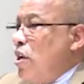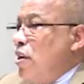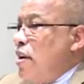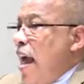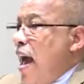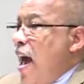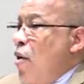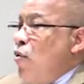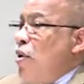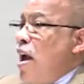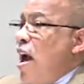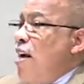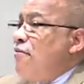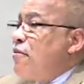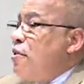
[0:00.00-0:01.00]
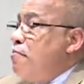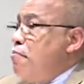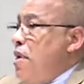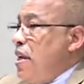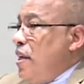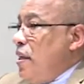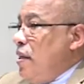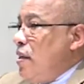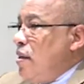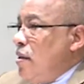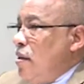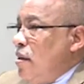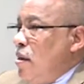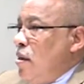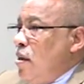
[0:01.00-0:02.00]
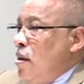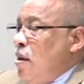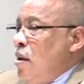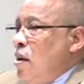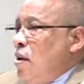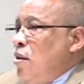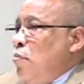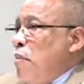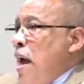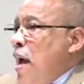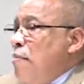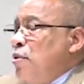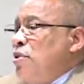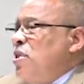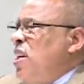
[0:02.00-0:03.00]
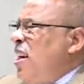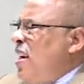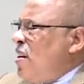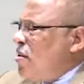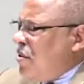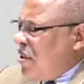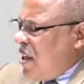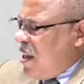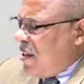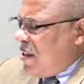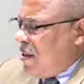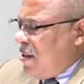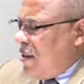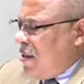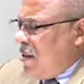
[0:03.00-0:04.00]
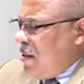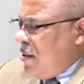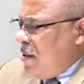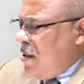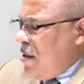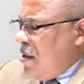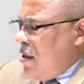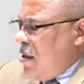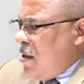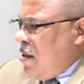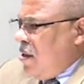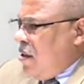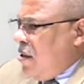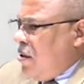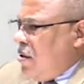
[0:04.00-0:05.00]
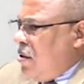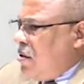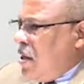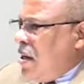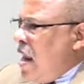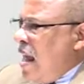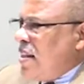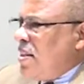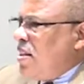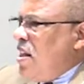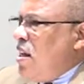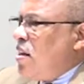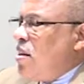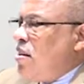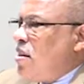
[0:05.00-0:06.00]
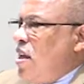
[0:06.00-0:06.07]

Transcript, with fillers: looking out after me. The Bible tells us to not seek